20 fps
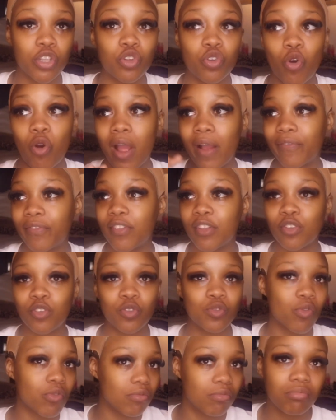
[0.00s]
You don't have to
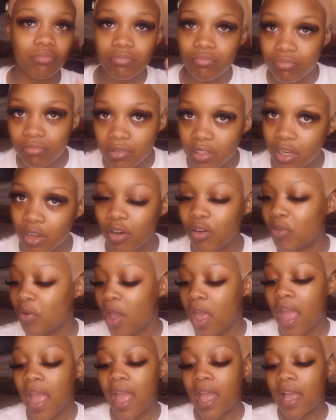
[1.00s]
do, you know,
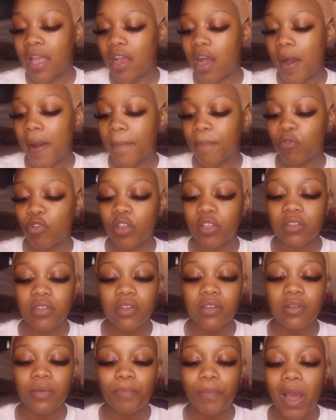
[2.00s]
just
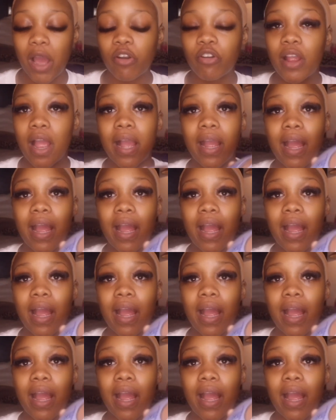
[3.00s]
a powder I